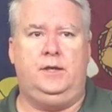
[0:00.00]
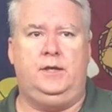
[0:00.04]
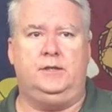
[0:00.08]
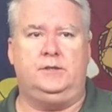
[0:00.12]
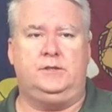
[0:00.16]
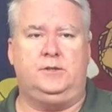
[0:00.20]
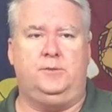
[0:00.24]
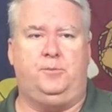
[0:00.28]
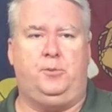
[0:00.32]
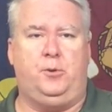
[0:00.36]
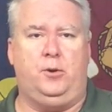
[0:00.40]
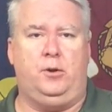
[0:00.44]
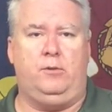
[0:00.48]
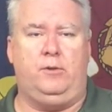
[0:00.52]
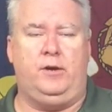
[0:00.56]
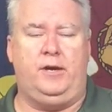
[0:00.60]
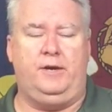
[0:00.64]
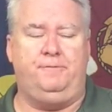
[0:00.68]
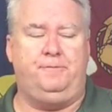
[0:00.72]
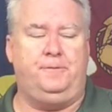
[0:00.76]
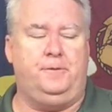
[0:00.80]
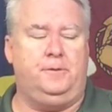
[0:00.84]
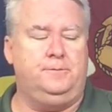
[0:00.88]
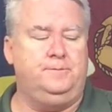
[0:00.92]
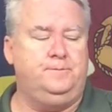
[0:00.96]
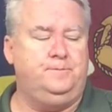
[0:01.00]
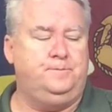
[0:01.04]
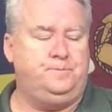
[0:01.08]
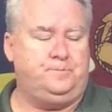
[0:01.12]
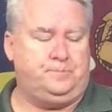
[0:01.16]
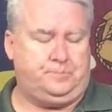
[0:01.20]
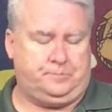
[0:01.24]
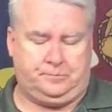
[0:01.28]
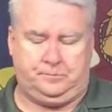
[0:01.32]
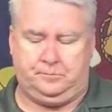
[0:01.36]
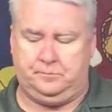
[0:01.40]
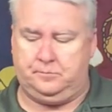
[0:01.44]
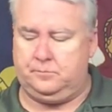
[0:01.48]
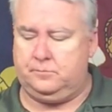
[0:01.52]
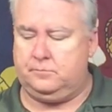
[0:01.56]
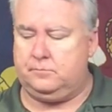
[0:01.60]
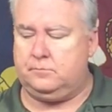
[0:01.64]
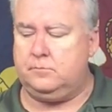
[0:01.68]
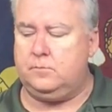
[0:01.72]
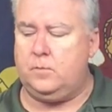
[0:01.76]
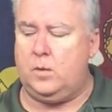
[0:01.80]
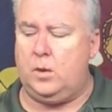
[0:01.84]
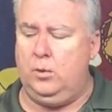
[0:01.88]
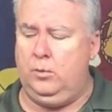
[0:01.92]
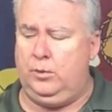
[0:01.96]
support rifle,
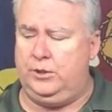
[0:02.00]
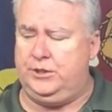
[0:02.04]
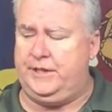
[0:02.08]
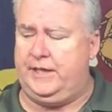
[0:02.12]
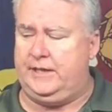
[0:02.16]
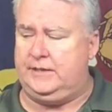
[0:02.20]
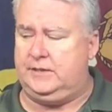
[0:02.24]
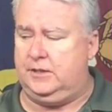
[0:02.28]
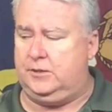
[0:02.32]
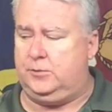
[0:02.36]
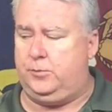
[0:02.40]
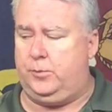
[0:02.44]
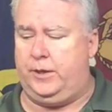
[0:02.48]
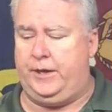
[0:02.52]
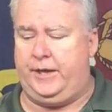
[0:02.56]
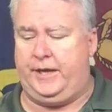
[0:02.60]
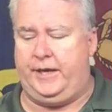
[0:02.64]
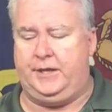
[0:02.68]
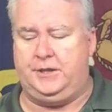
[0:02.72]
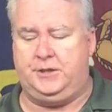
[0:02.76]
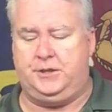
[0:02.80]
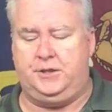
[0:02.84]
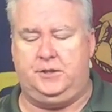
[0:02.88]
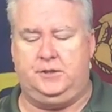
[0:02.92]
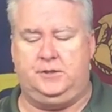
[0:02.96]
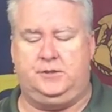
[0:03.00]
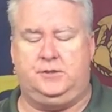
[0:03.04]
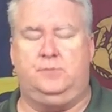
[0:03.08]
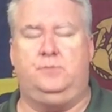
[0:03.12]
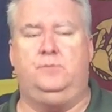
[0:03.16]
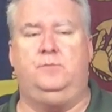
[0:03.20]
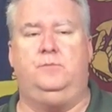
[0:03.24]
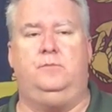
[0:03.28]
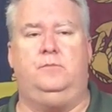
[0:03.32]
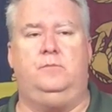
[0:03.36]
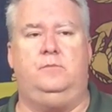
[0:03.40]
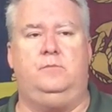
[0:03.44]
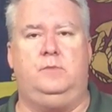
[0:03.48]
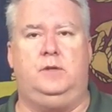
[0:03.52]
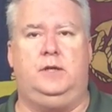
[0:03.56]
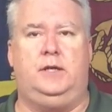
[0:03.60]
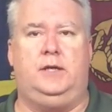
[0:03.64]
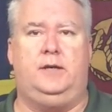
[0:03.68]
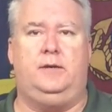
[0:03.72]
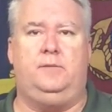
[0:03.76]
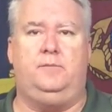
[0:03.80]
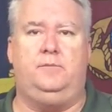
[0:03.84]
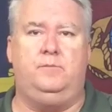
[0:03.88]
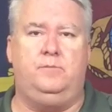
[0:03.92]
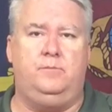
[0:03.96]
which has the 20 inch and is
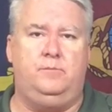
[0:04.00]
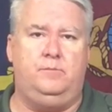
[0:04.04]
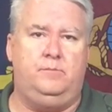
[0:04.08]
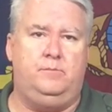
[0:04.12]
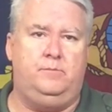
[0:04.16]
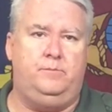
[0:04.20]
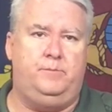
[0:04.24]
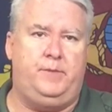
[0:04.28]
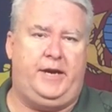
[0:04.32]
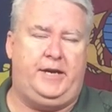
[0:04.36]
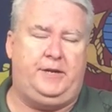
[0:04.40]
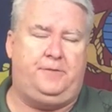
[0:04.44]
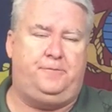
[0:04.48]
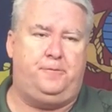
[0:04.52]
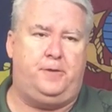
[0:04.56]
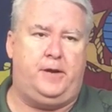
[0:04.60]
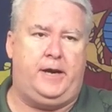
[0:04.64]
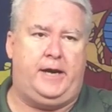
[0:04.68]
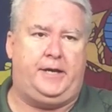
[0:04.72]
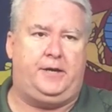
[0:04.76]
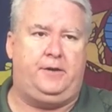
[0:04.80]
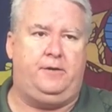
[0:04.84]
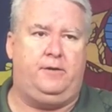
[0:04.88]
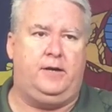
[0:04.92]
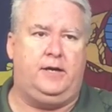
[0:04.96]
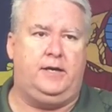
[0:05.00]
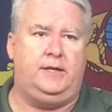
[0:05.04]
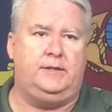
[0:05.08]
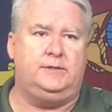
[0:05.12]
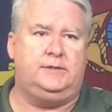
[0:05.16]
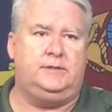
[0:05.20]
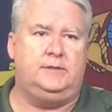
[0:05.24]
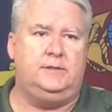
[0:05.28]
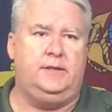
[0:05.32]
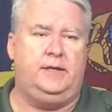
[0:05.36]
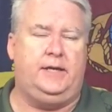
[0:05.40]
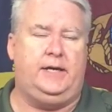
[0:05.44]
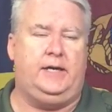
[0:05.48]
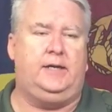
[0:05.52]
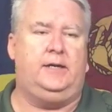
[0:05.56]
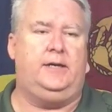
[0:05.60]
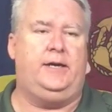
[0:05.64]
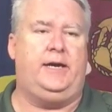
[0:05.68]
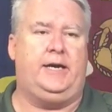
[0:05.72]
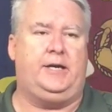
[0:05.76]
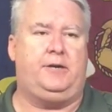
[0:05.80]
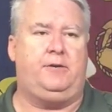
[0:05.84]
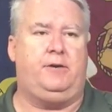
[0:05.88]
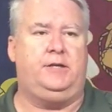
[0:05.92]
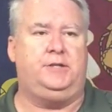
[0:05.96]
made for
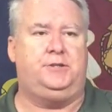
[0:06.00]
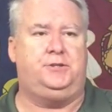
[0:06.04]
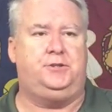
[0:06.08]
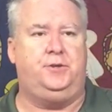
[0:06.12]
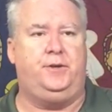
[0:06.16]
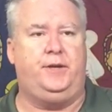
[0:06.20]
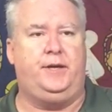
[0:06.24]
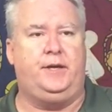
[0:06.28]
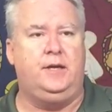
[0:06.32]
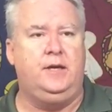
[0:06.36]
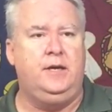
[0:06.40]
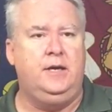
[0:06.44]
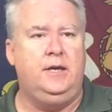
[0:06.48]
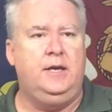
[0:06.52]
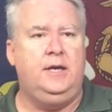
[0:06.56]
accurized shooting.